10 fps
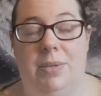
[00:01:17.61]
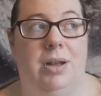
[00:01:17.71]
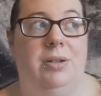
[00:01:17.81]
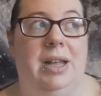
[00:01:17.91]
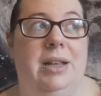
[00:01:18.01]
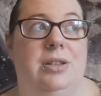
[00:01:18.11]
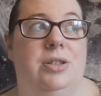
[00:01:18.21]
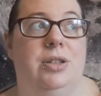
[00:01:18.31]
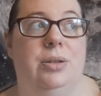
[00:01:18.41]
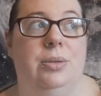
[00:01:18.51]
I'll get
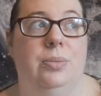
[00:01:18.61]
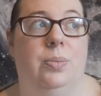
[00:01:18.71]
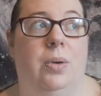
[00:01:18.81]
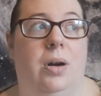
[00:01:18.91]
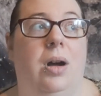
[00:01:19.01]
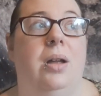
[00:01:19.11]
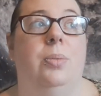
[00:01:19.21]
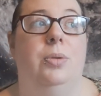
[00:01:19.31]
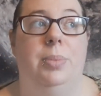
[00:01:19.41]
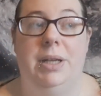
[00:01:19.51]
into what I
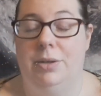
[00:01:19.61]
will be